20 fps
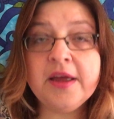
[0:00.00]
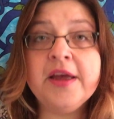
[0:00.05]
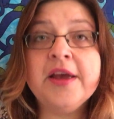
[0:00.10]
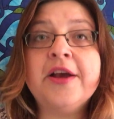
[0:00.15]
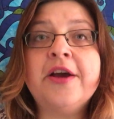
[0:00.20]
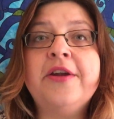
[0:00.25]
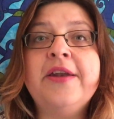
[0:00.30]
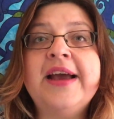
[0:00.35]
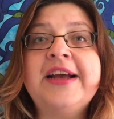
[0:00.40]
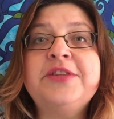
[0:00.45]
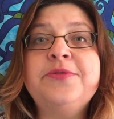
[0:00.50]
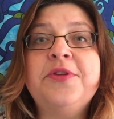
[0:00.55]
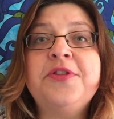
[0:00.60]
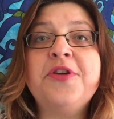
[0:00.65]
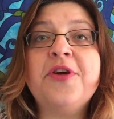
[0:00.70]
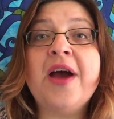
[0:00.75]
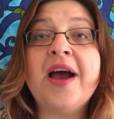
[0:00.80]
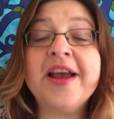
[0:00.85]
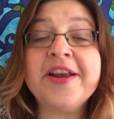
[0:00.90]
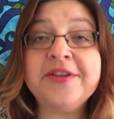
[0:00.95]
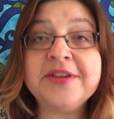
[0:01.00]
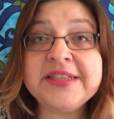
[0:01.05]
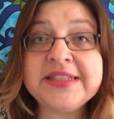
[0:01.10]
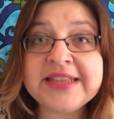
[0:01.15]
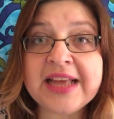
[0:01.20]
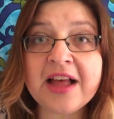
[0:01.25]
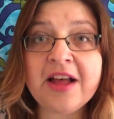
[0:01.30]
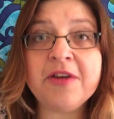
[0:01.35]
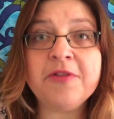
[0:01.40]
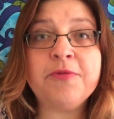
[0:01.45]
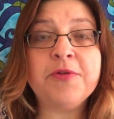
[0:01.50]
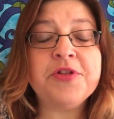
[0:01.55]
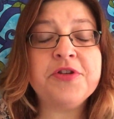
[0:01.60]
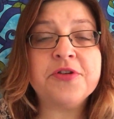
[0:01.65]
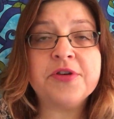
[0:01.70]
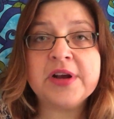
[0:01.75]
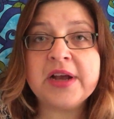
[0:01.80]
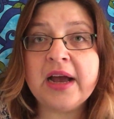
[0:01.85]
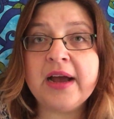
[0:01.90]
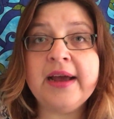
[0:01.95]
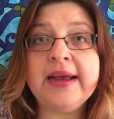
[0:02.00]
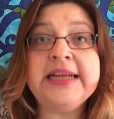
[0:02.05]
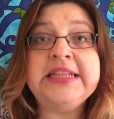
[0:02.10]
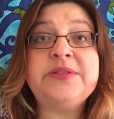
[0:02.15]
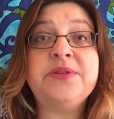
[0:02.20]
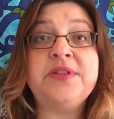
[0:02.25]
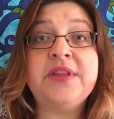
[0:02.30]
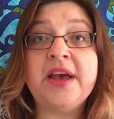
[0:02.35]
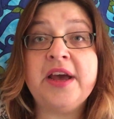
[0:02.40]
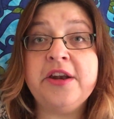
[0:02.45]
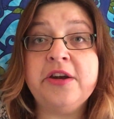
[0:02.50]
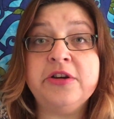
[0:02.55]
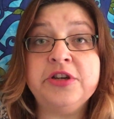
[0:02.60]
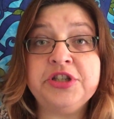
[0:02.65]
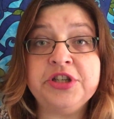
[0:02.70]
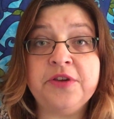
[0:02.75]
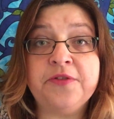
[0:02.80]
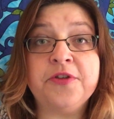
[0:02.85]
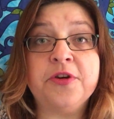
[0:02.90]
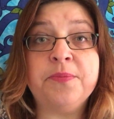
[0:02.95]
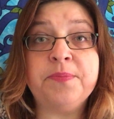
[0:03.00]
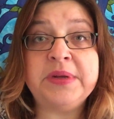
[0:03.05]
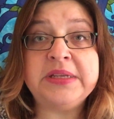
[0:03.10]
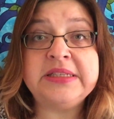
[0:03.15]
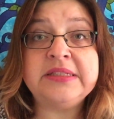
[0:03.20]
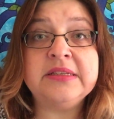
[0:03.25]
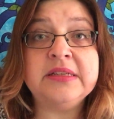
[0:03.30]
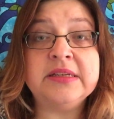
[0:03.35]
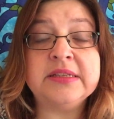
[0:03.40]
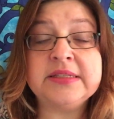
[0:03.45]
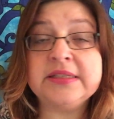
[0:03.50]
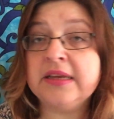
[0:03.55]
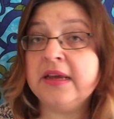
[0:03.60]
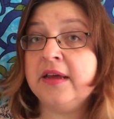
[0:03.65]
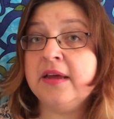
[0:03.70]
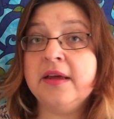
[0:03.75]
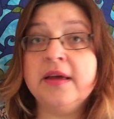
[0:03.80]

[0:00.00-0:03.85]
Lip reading: Connect with your higher self, with your guides, with the energy of your business,